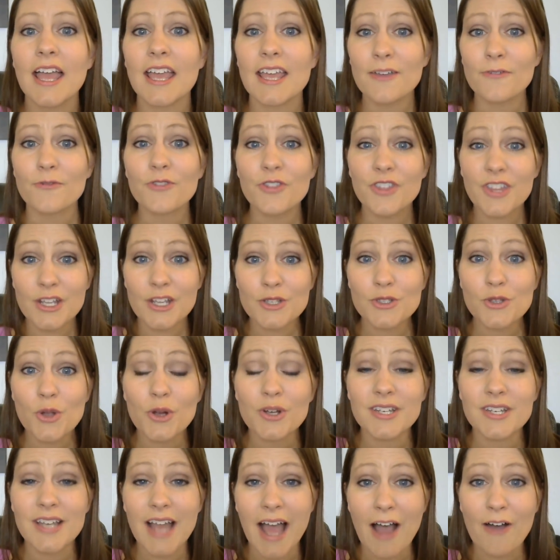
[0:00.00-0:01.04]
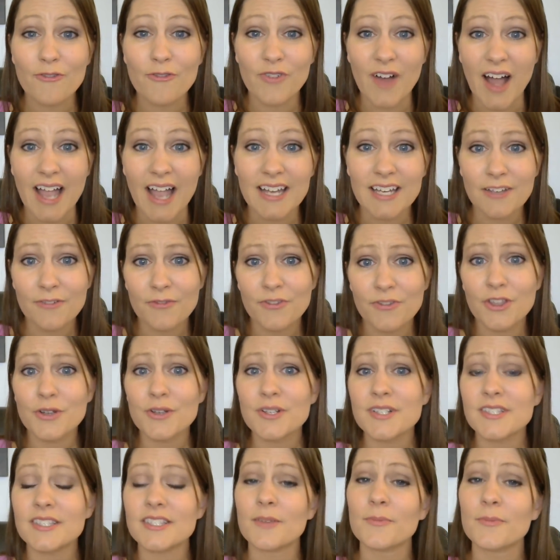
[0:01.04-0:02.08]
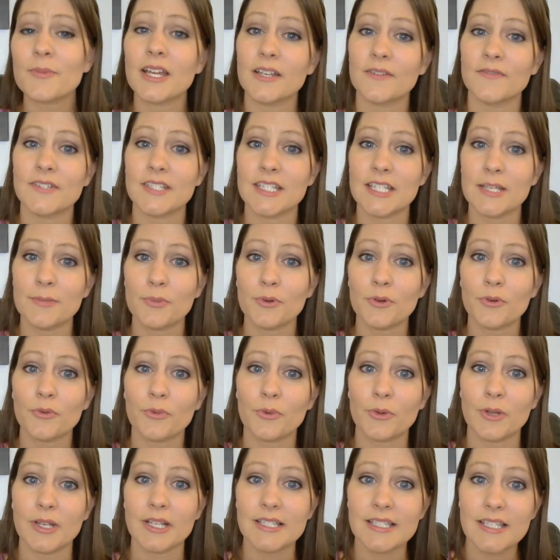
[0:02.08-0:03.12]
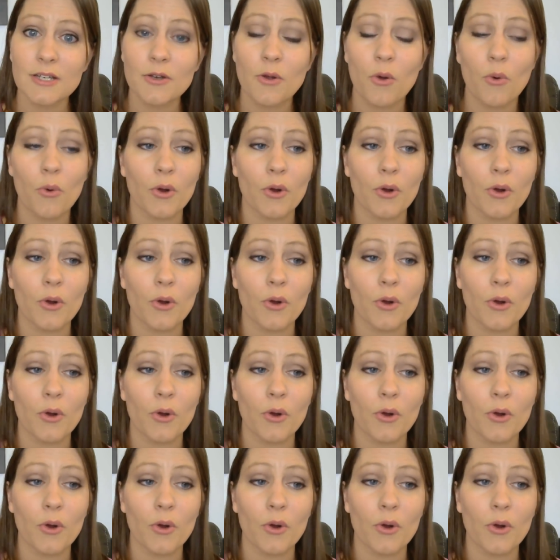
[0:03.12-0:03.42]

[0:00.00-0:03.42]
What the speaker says: If things are not fine, if there is some kind of deeper reason